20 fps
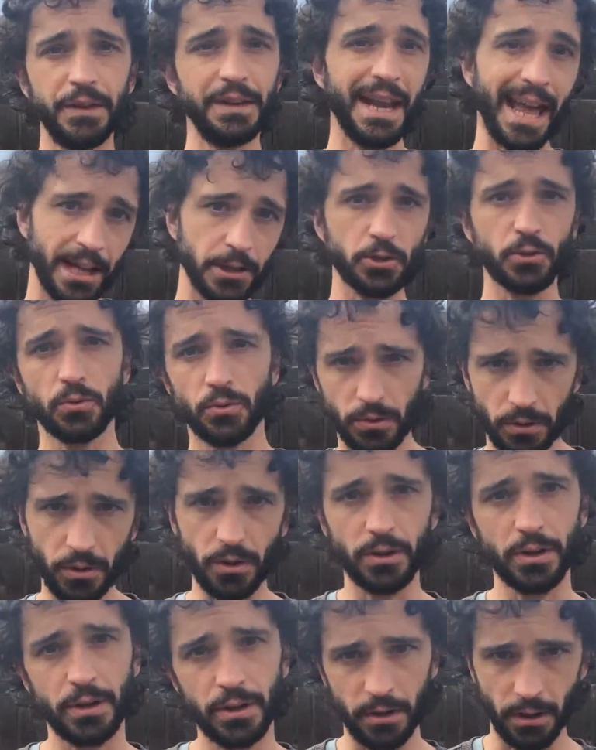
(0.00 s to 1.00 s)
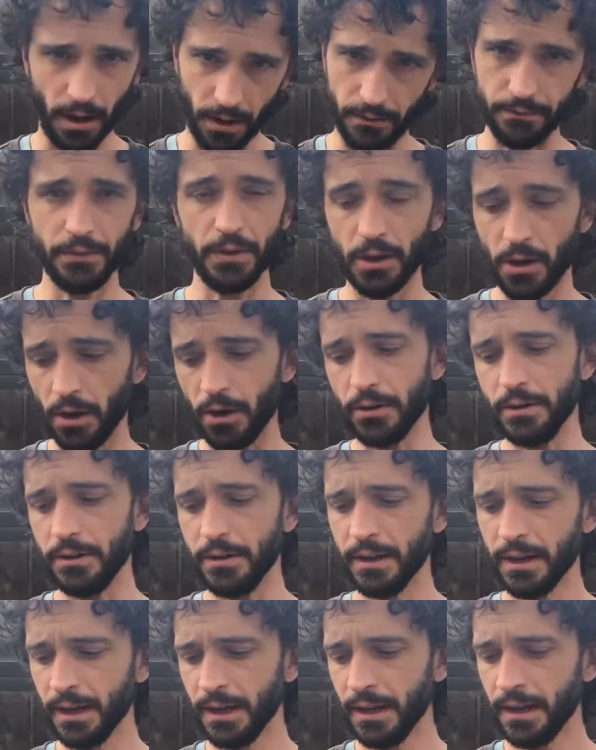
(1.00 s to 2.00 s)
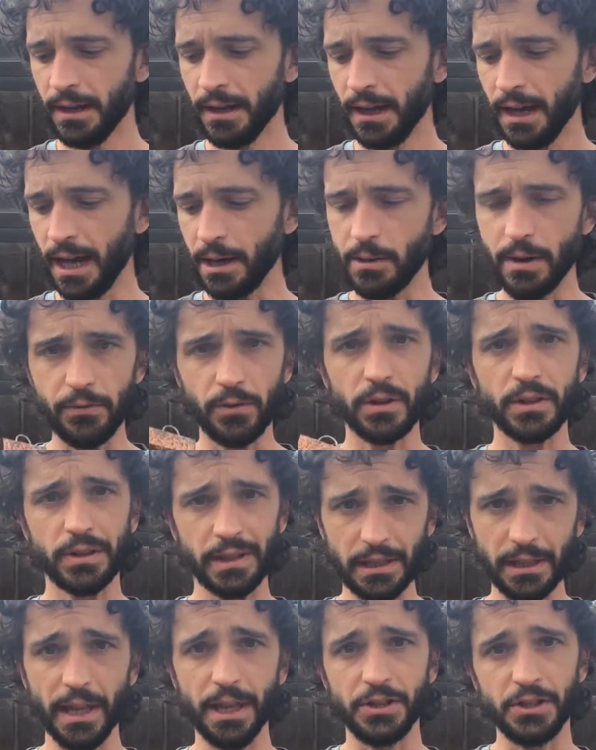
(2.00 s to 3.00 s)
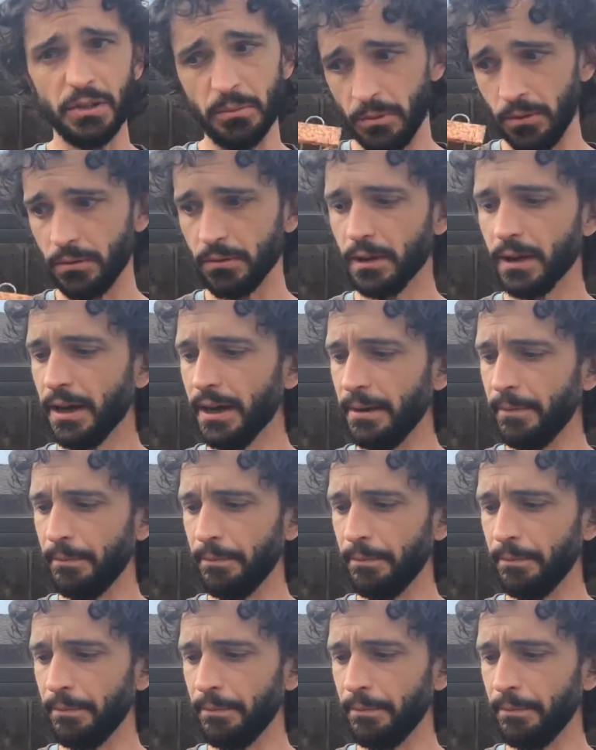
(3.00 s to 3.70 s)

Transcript: of the natural look of the garden. However, it's illegible.